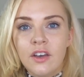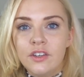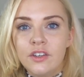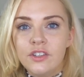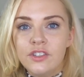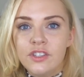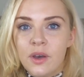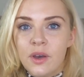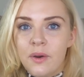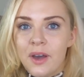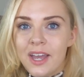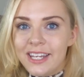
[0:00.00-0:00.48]

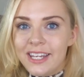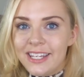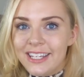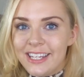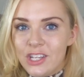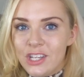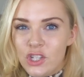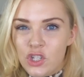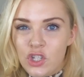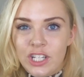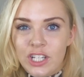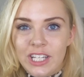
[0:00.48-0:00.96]
So
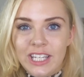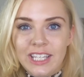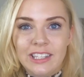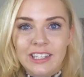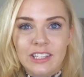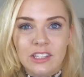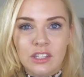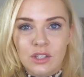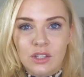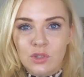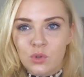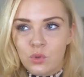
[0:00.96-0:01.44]
initially
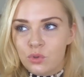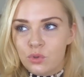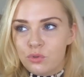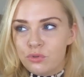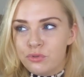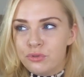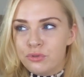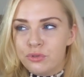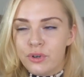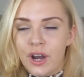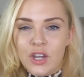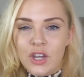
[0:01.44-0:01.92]
there's a sort of
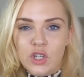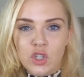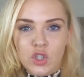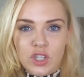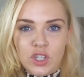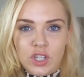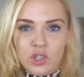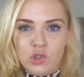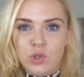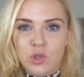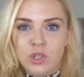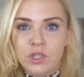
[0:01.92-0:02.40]
fresh
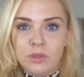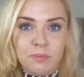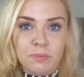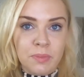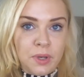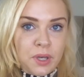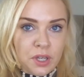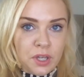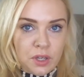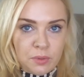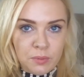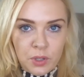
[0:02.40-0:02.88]
citrus
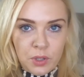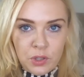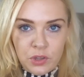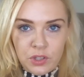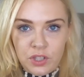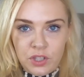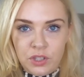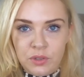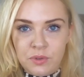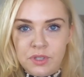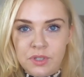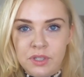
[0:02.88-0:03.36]
bergamot
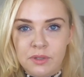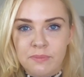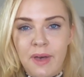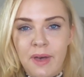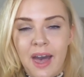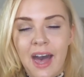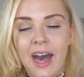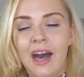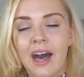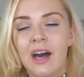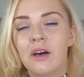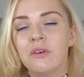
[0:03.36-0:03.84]
that you
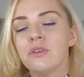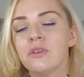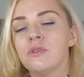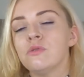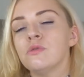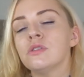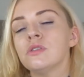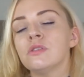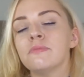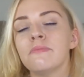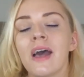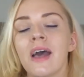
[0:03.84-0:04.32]
smell.
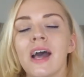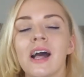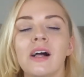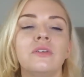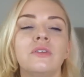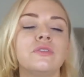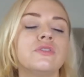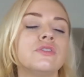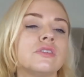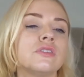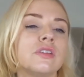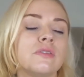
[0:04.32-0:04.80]
You
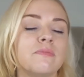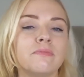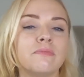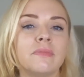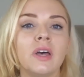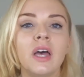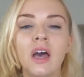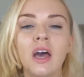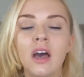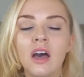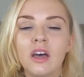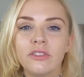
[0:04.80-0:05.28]
smell some
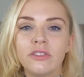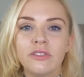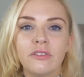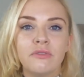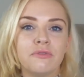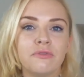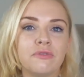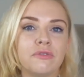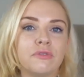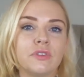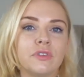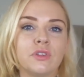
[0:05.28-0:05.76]

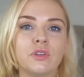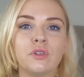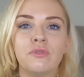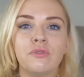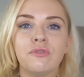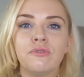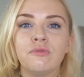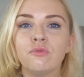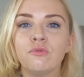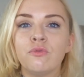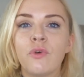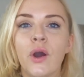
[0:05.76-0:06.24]
the
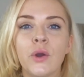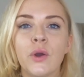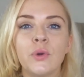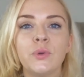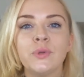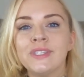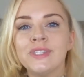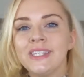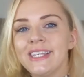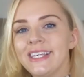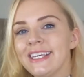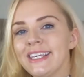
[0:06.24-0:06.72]

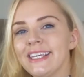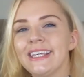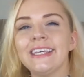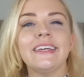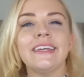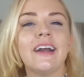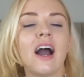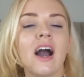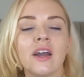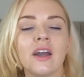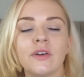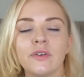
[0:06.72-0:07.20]

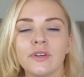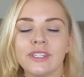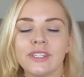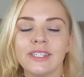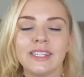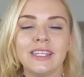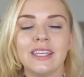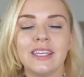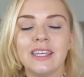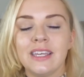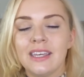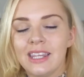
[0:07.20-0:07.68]
rosy,
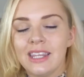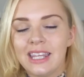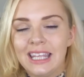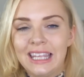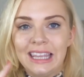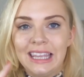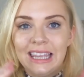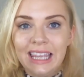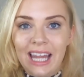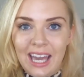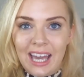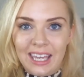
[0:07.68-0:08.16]
irisy,
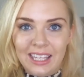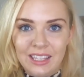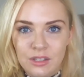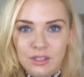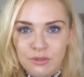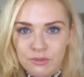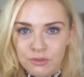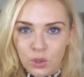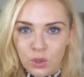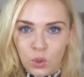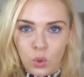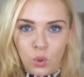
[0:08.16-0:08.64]
light
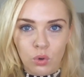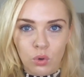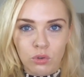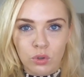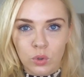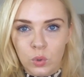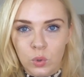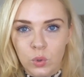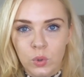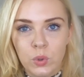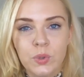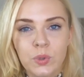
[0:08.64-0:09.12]

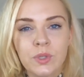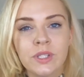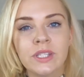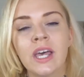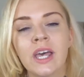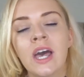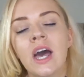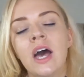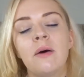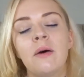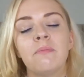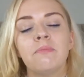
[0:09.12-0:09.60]
florals,
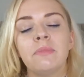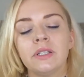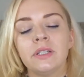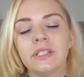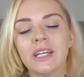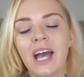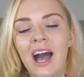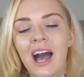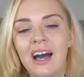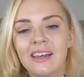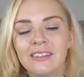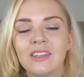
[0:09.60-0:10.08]
but
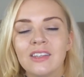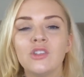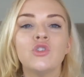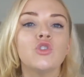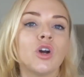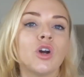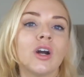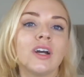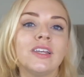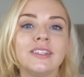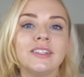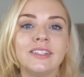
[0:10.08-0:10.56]
as it
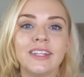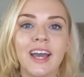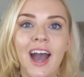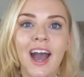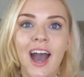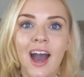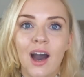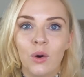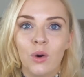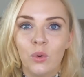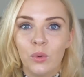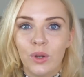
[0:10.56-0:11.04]
dries
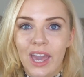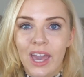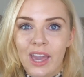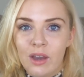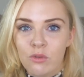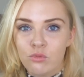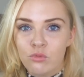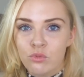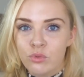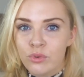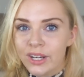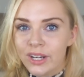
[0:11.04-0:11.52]
down,
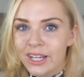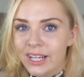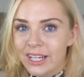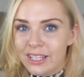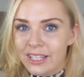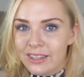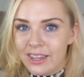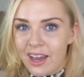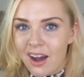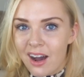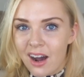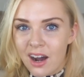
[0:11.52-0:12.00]

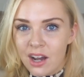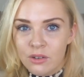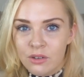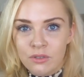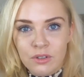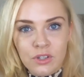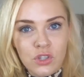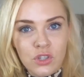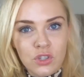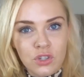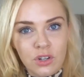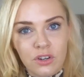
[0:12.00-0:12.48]
the
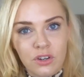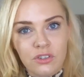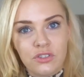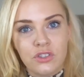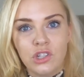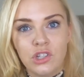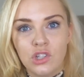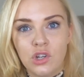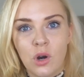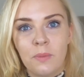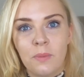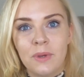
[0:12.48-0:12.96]
iris starts
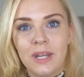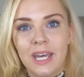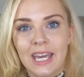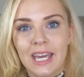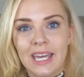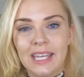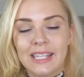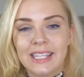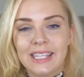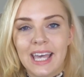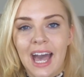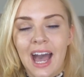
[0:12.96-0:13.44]
to
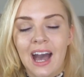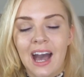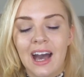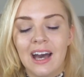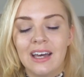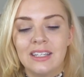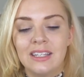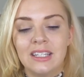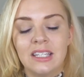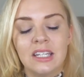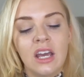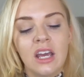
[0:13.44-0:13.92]
dominate.
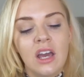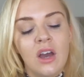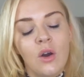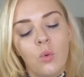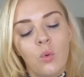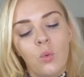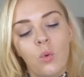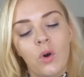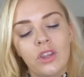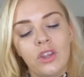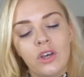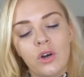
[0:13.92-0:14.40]
And
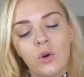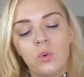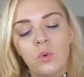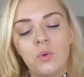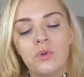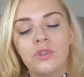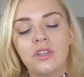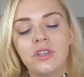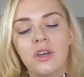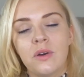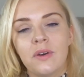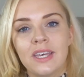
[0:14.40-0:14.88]
what there
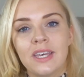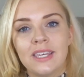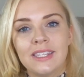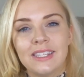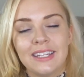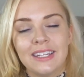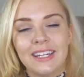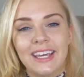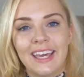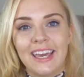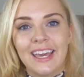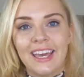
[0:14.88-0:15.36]
also is
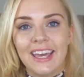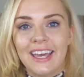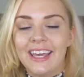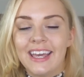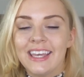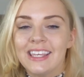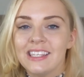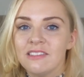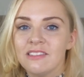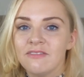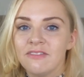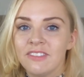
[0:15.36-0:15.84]
in here
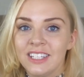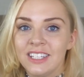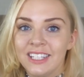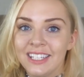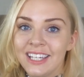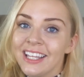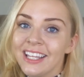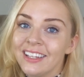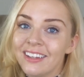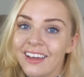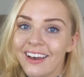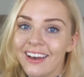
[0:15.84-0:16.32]
is
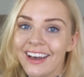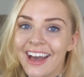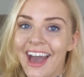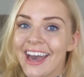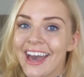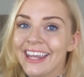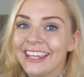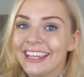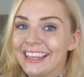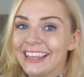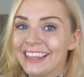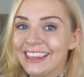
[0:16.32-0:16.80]
vanilla
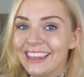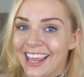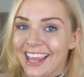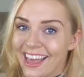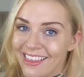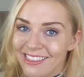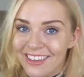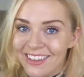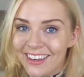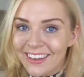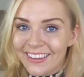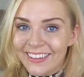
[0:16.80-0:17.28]
and
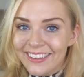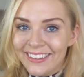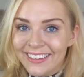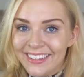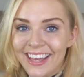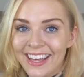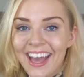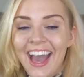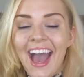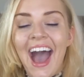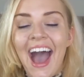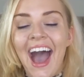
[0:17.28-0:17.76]
leather,
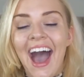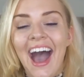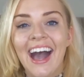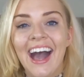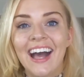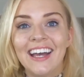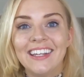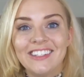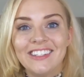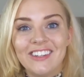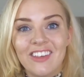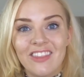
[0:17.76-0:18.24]

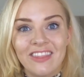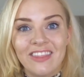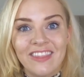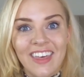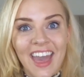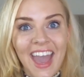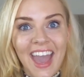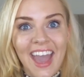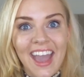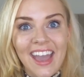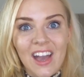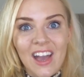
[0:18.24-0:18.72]
and
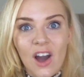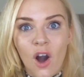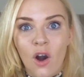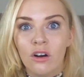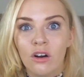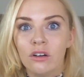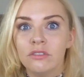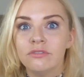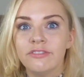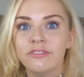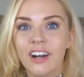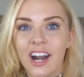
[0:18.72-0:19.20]
they
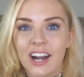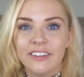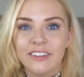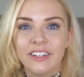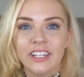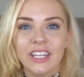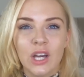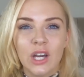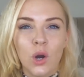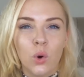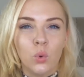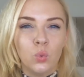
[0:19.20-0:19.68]
are
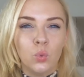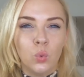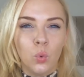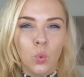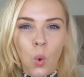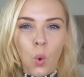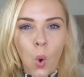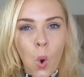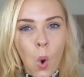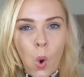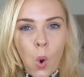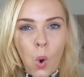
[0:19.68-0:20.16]
very
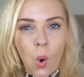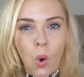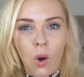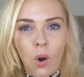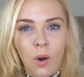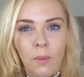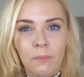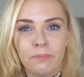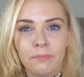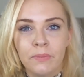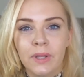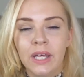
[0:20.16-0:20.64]

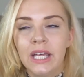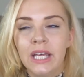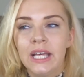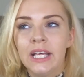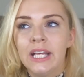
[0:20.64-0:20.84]
warm,